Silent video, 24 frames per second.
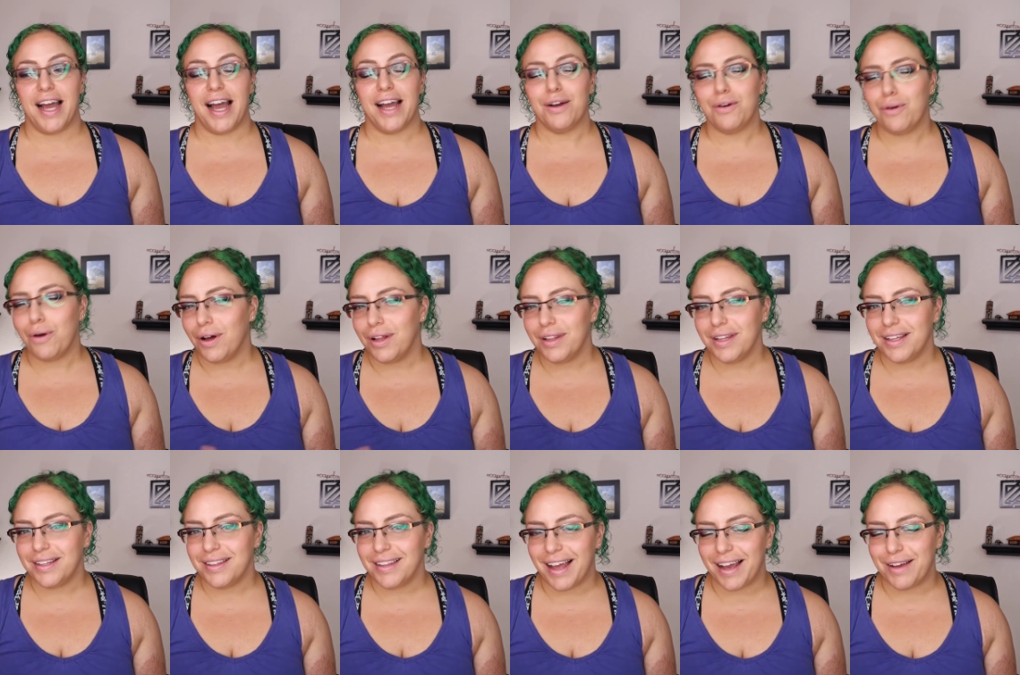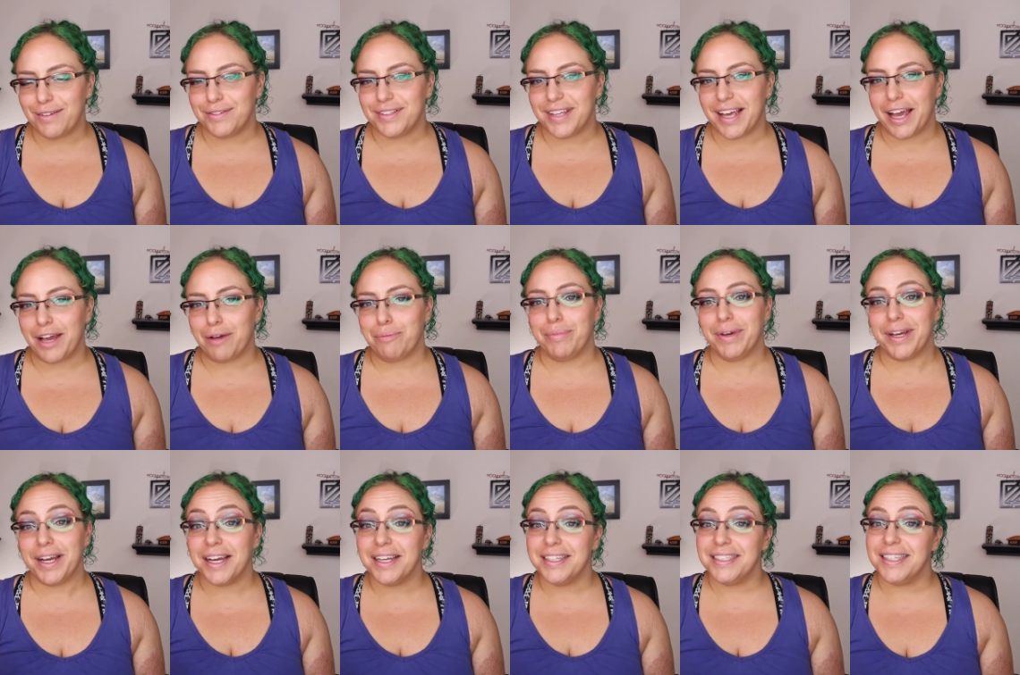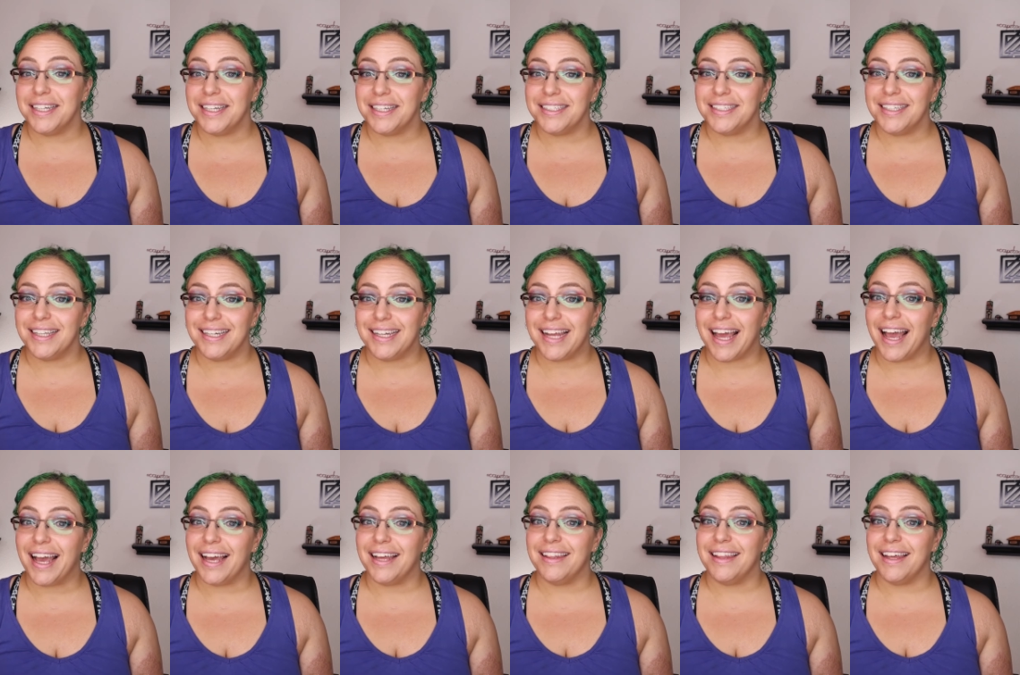I call it life day because it is the
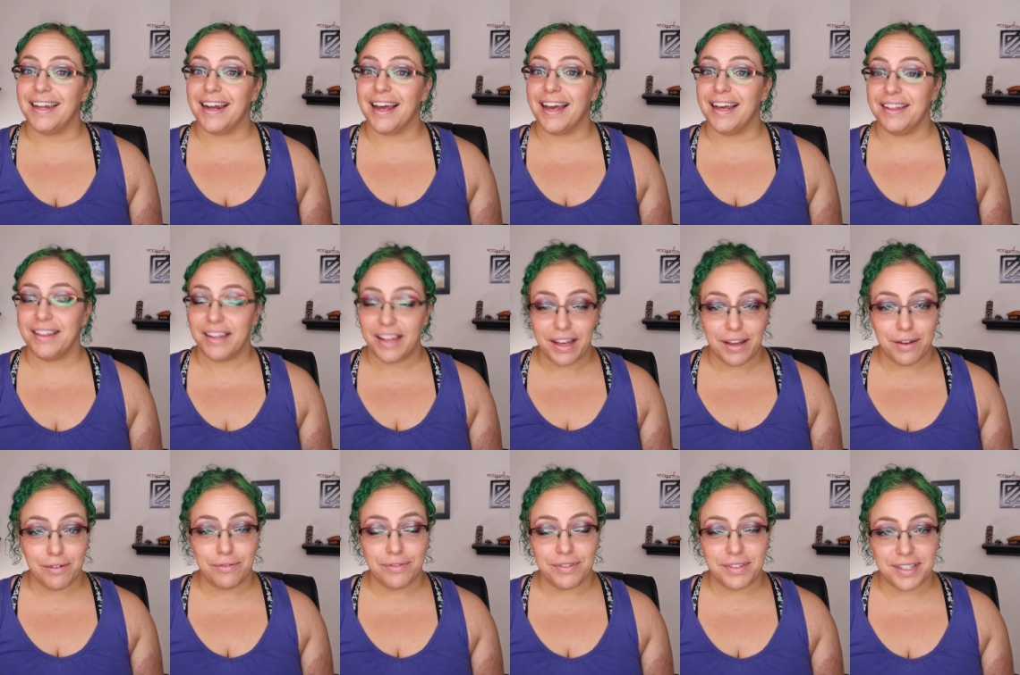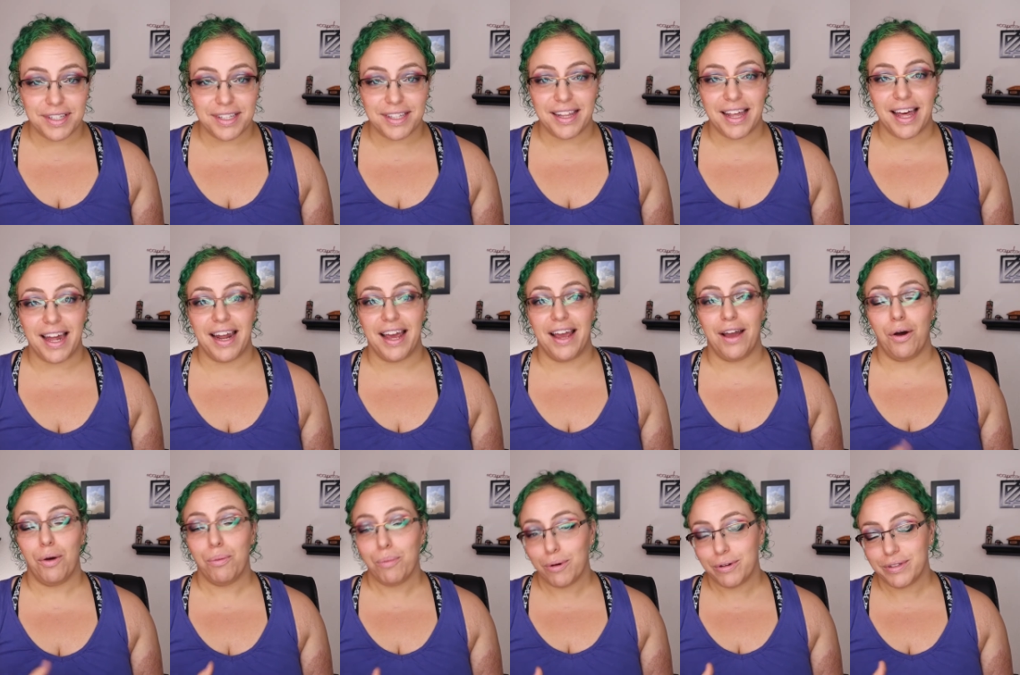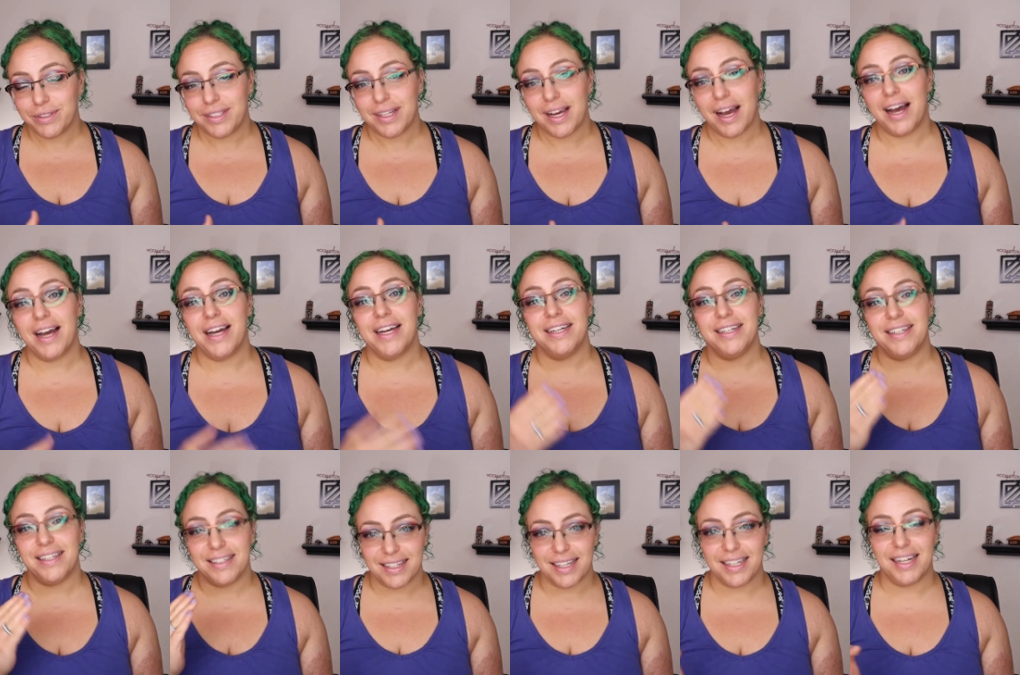day that I lived, that I almost
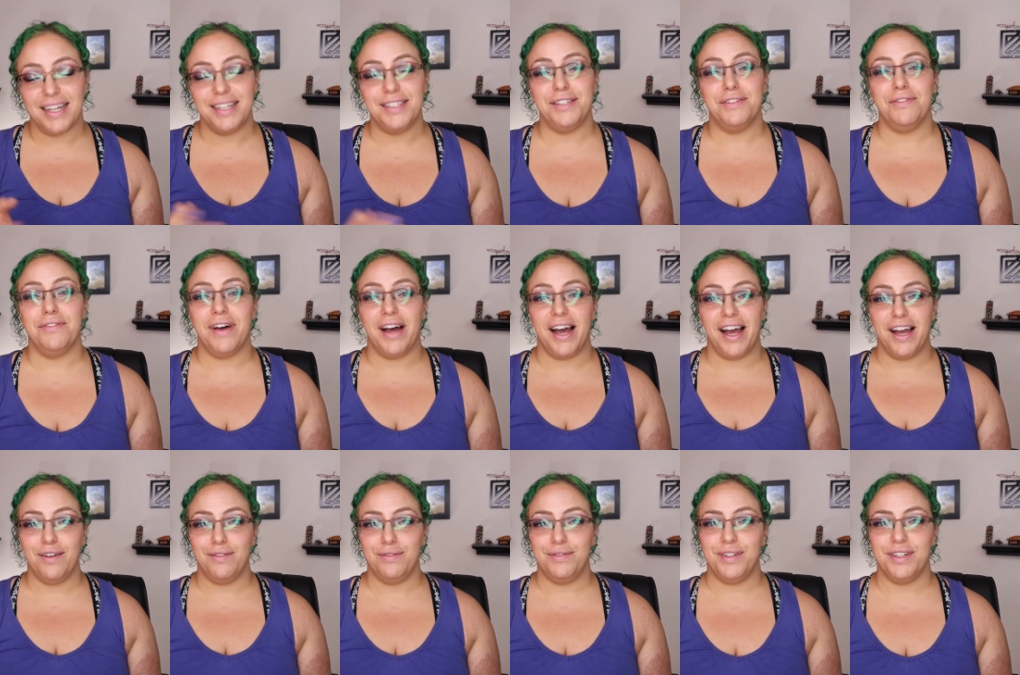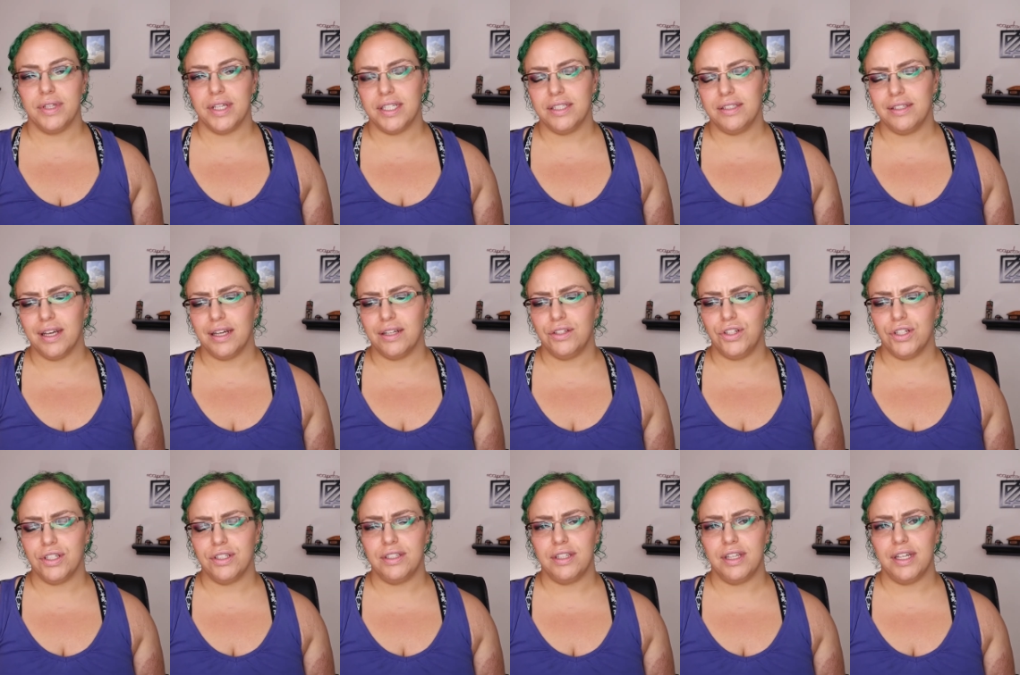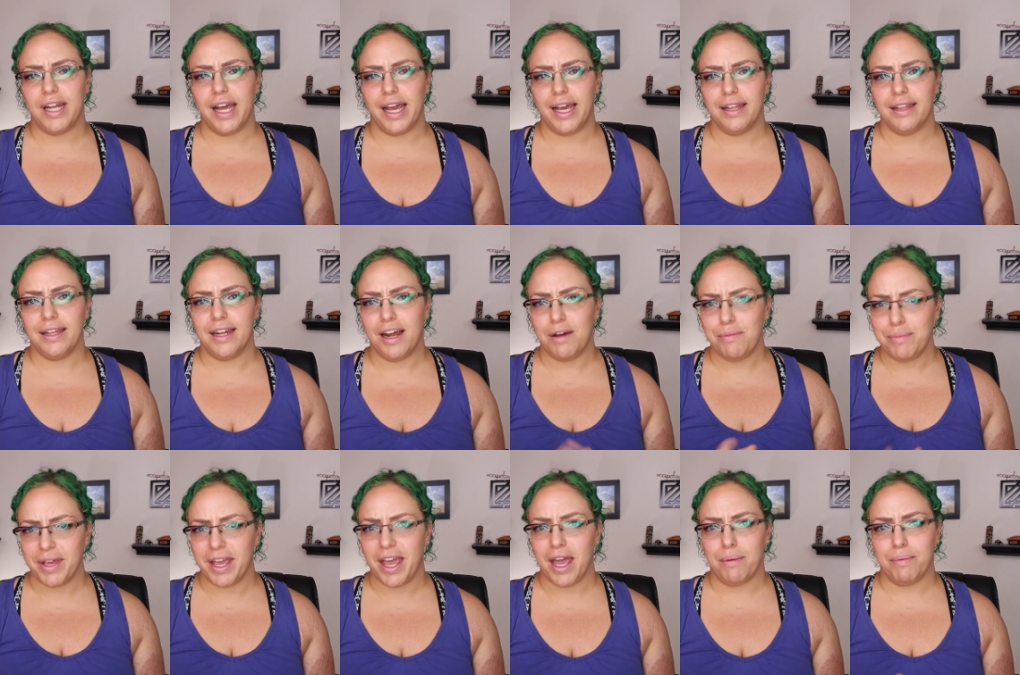died, and I survived. It's not just the day that I
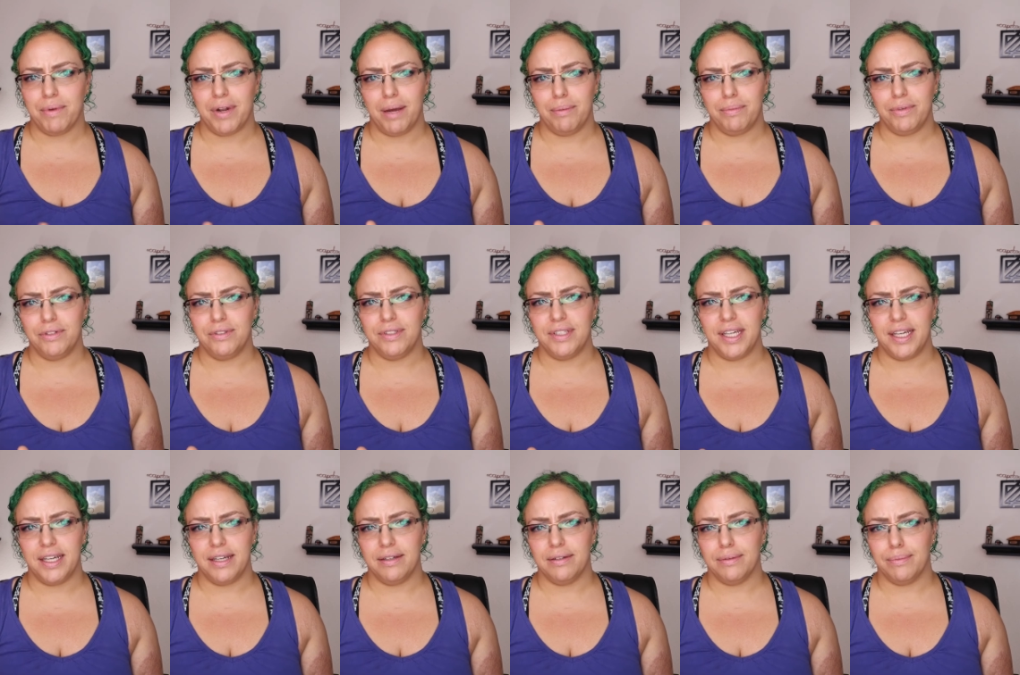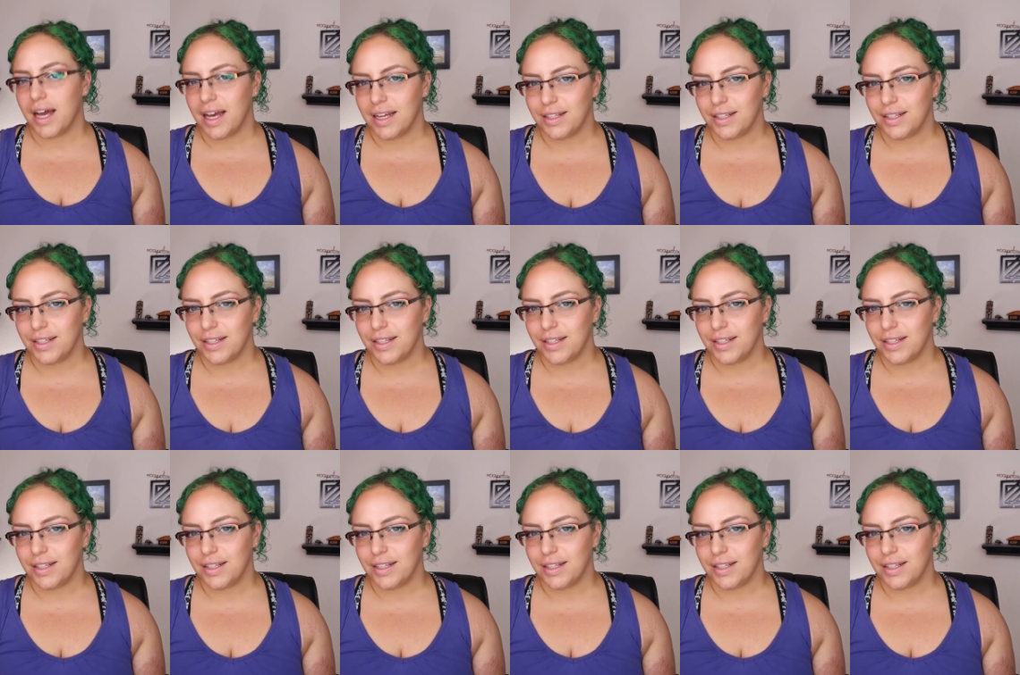became an amputee.